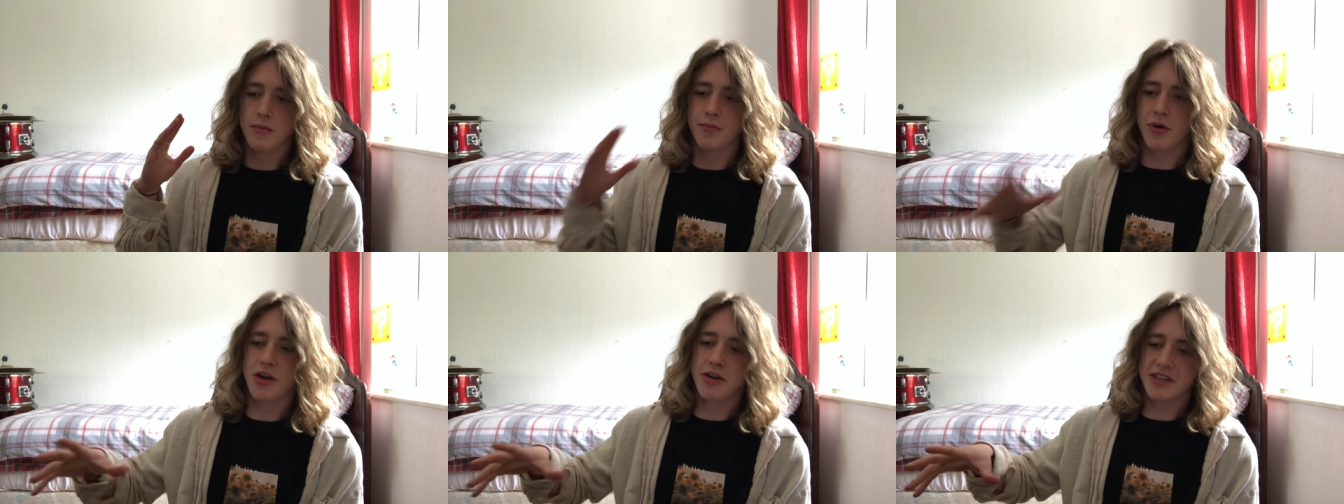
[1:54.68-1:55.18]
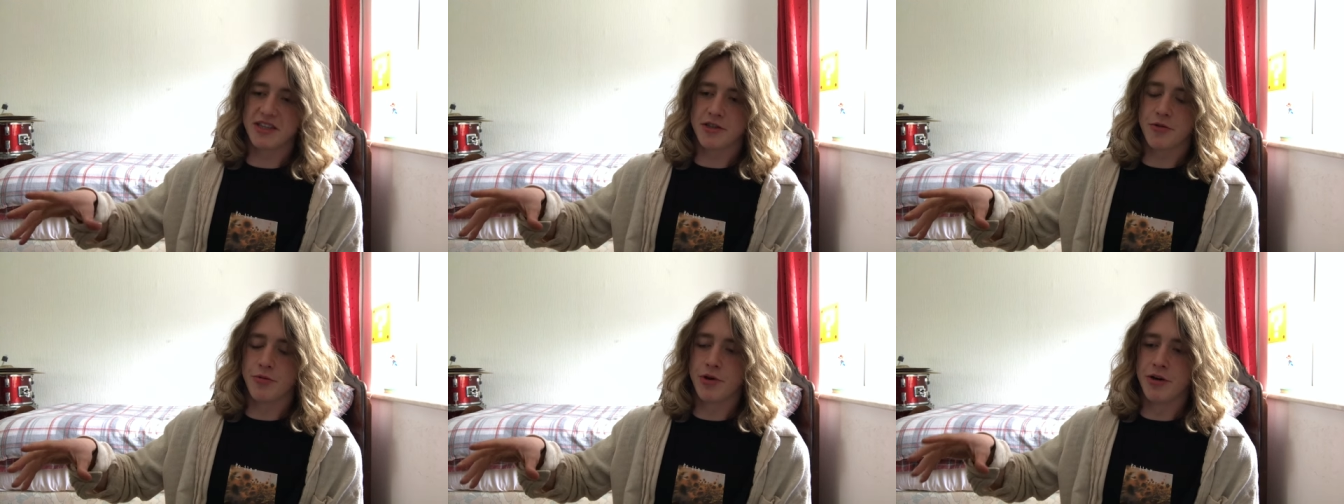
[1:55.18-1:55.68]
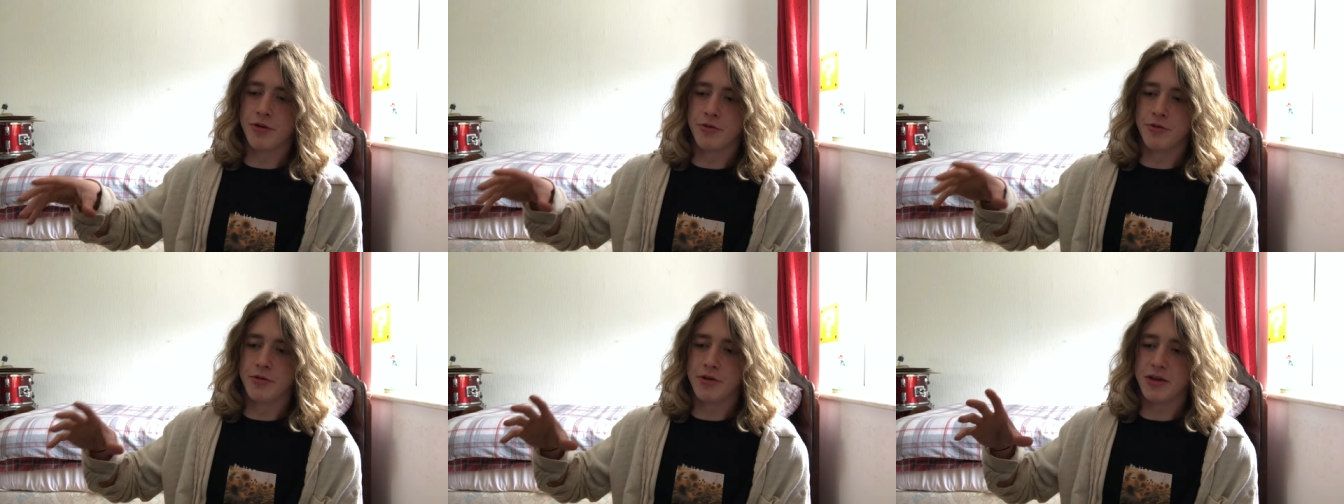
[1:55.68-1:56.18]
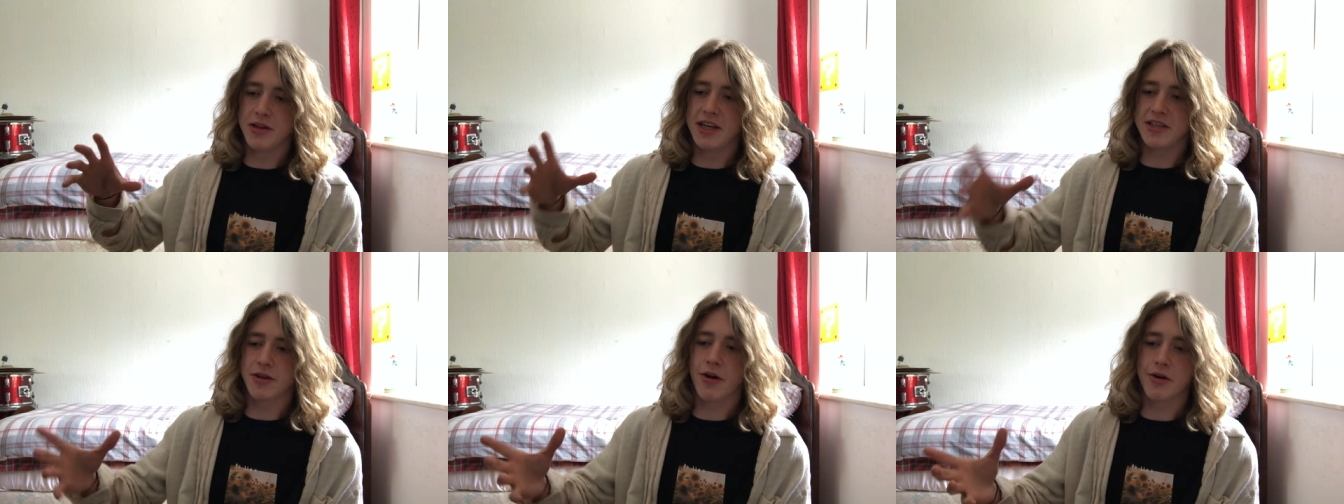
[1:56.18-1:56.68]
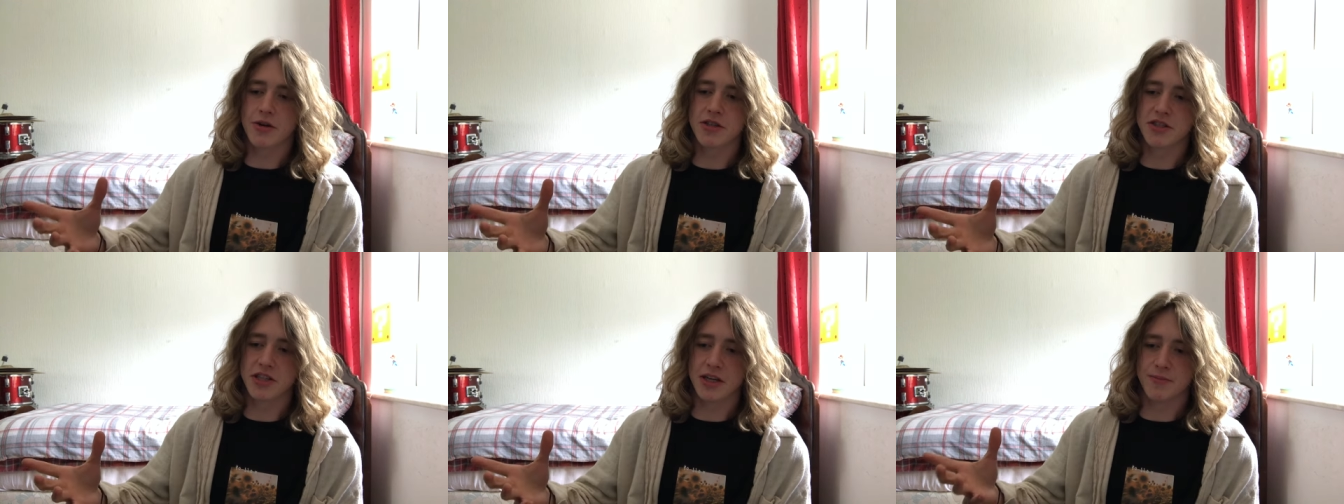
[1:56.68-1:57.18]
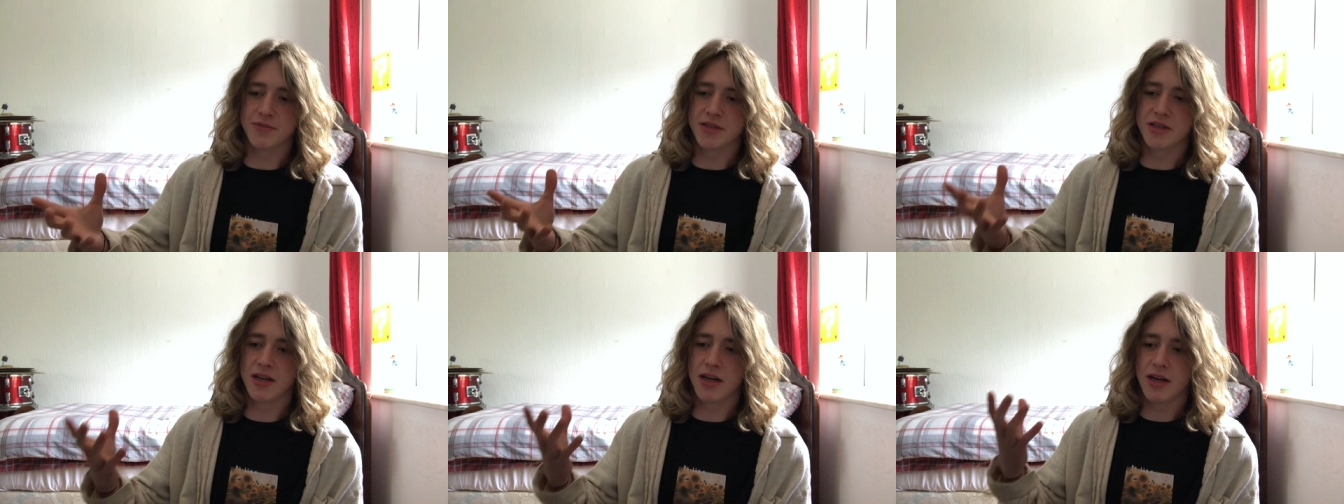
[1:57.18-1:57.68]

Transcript: But it is through these hardships